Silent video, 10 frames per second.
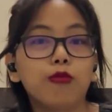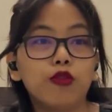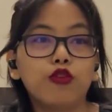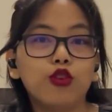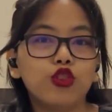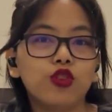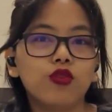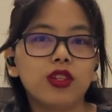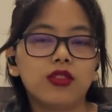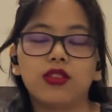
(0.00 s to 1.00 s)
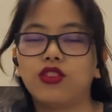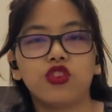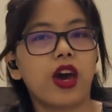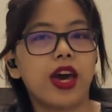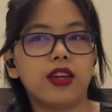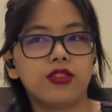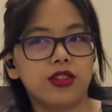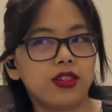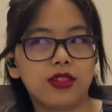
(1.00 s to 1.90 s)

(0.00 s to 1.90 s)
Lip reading: Before she was shy, she